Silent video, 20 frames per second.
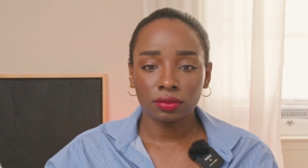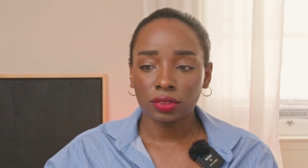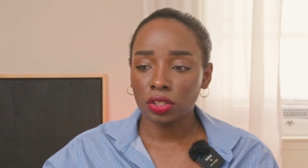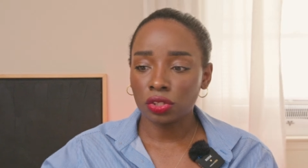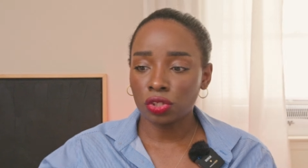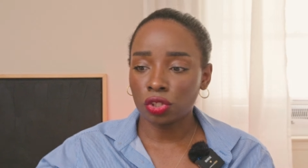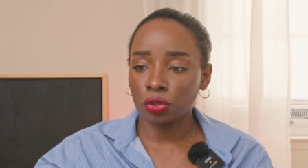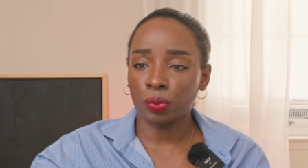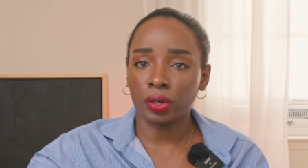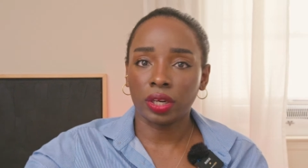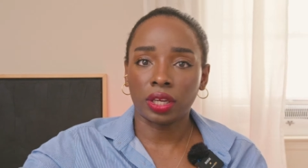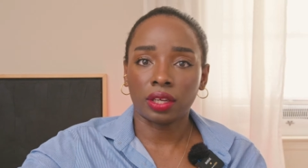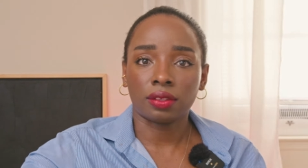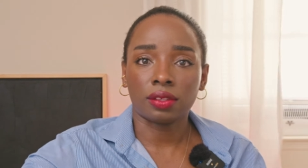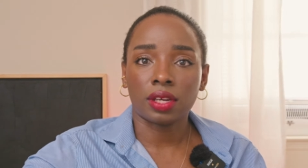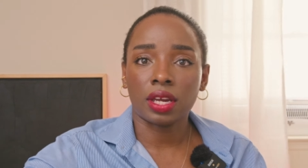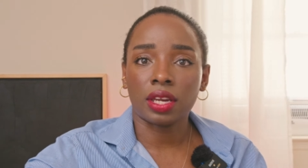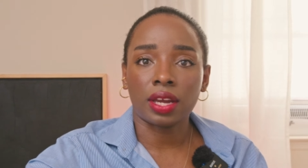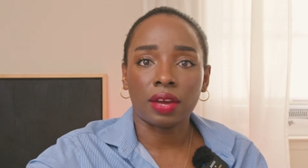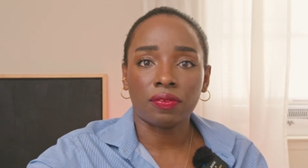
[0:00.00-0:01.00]
it's so pretty.
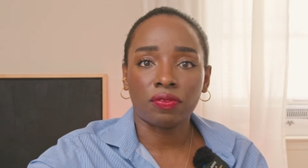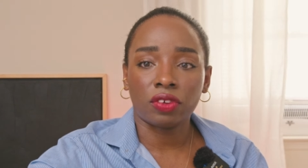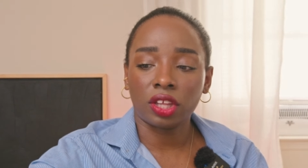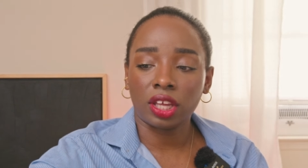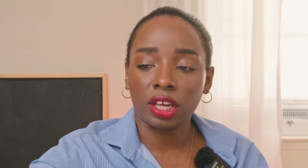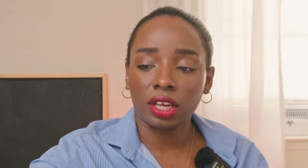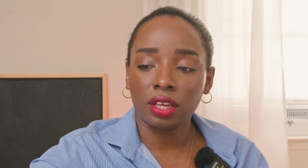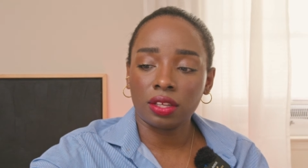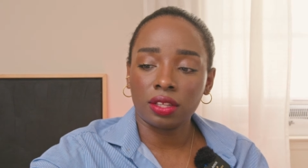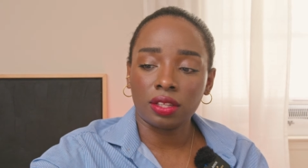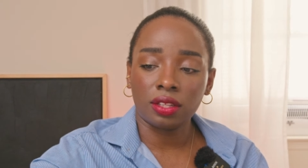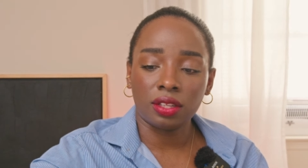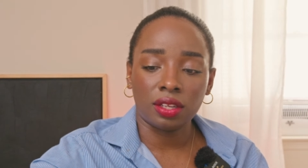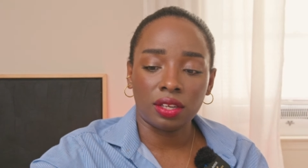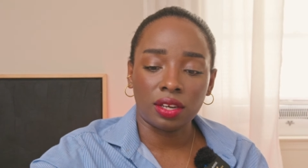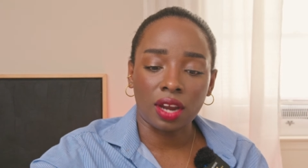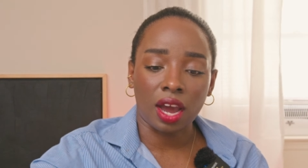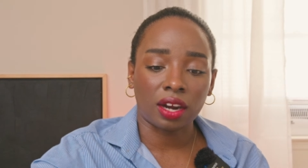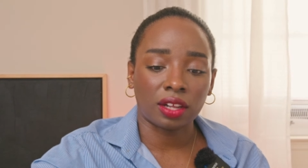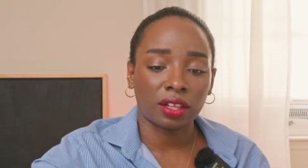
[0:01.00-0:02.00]
And I feel like
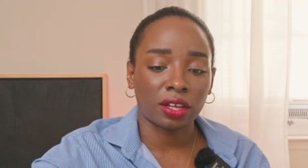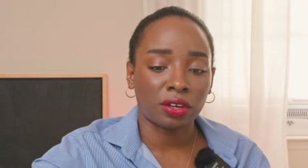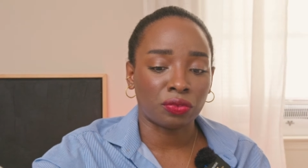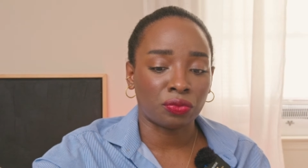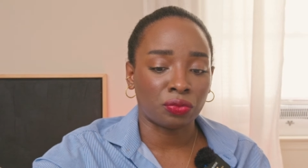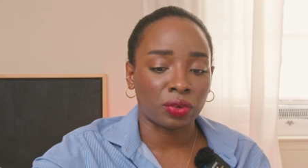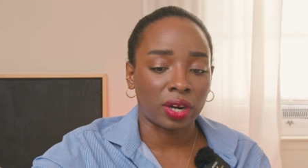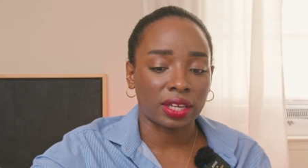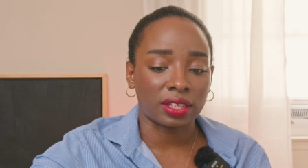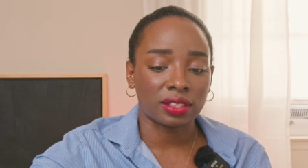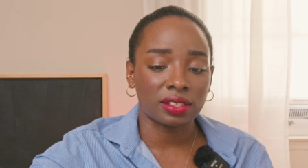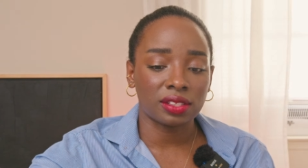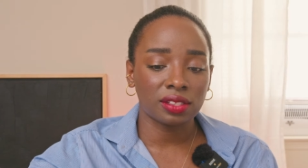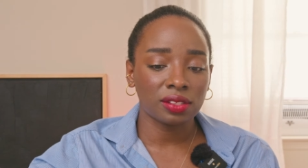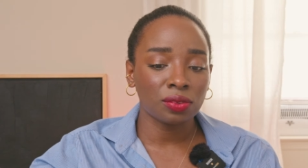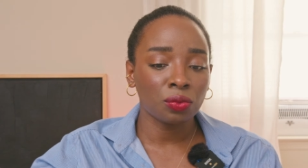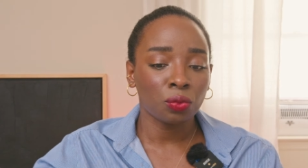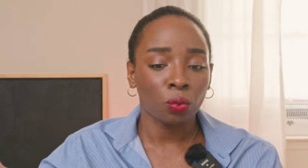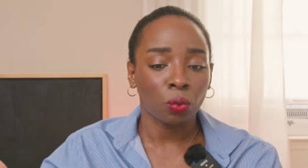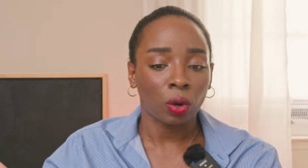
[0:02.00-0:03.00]
not a lot of reds
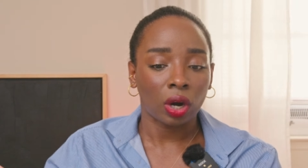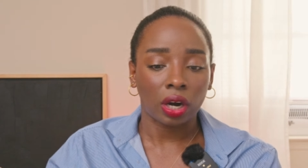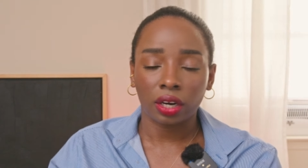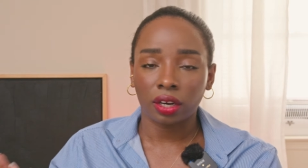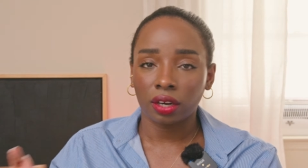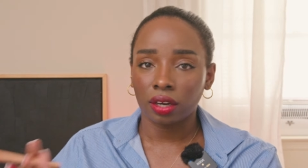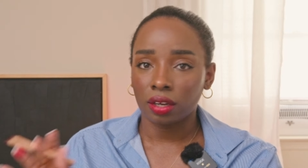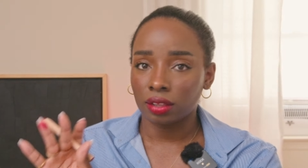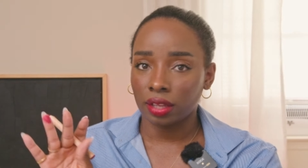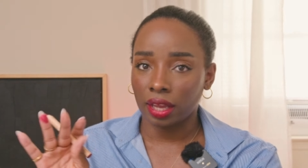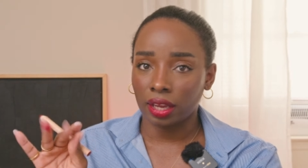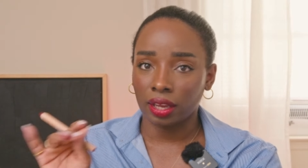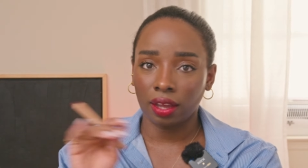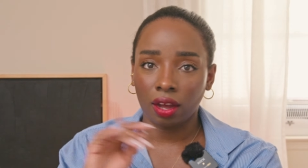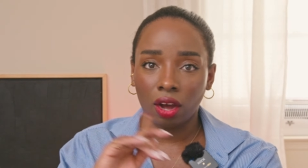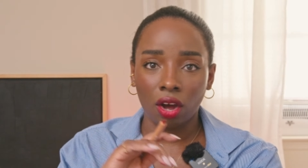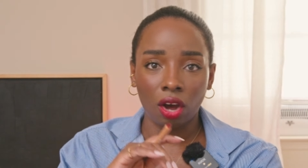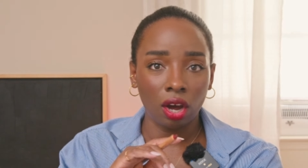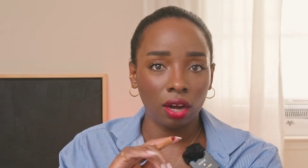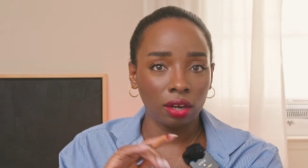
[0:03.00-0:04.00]
work like
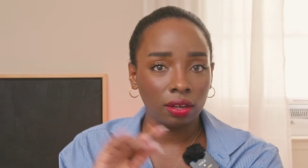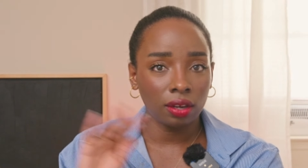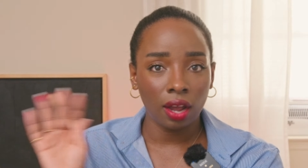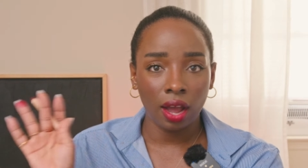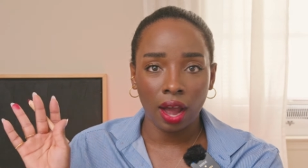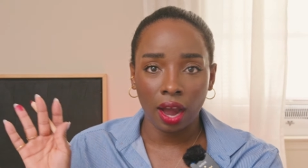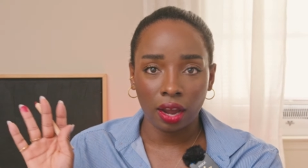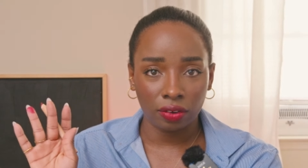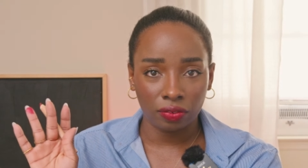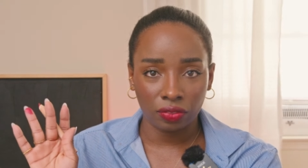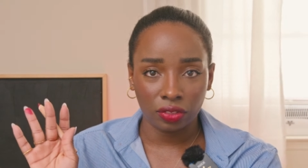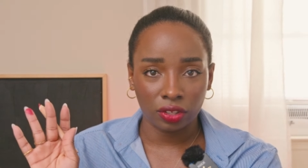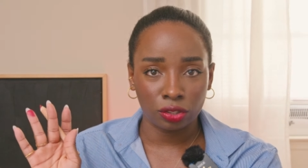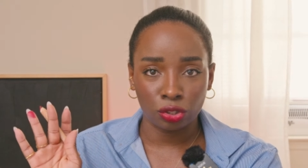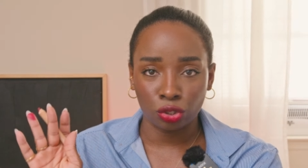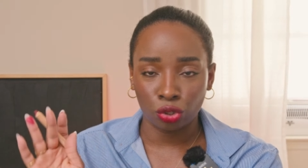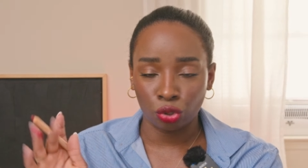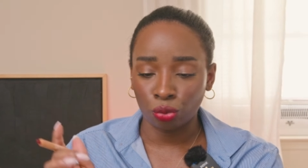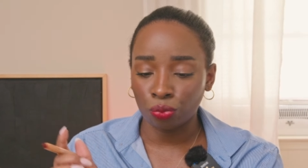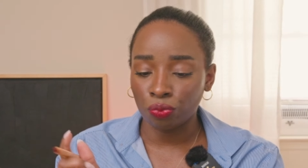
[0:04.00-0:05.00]
out of the
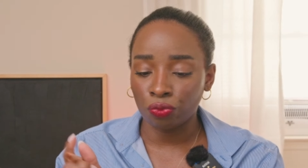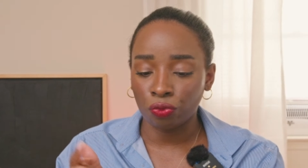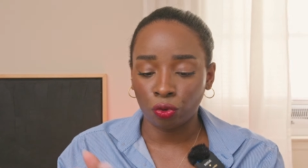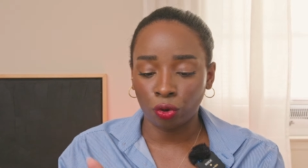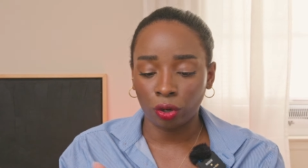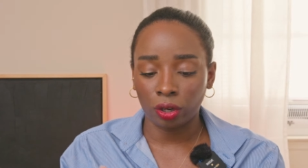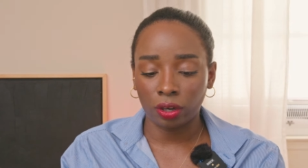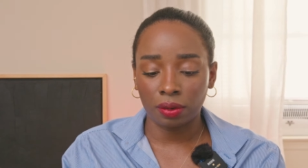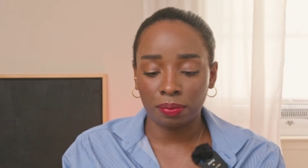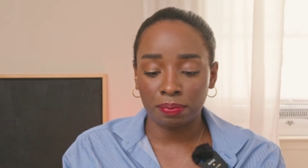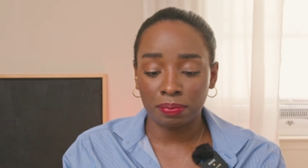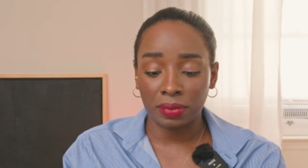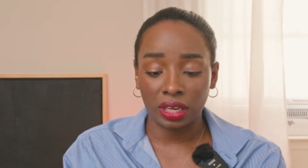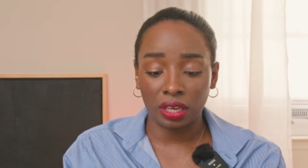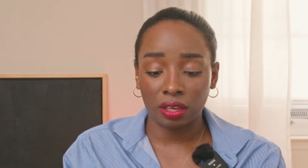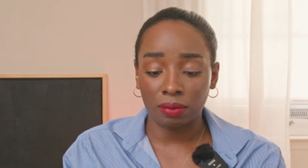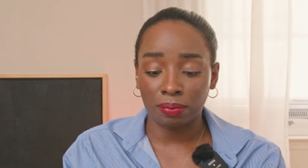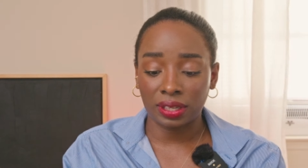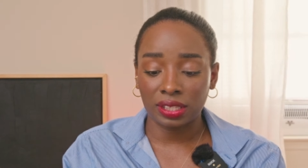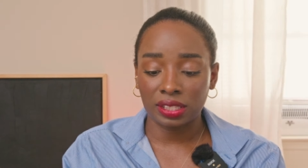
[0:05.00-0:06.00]
tube for
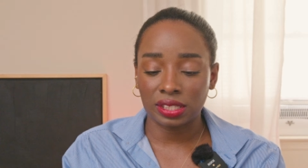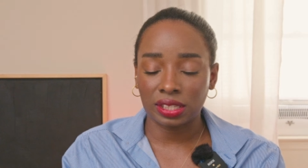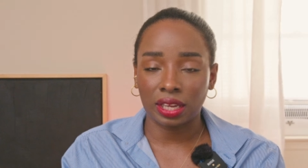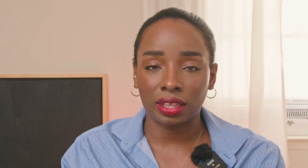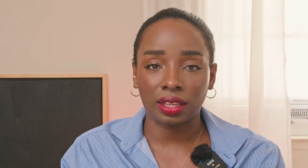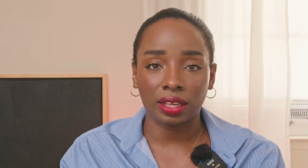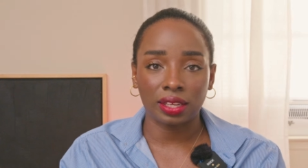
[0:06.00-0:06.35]
me and my skin.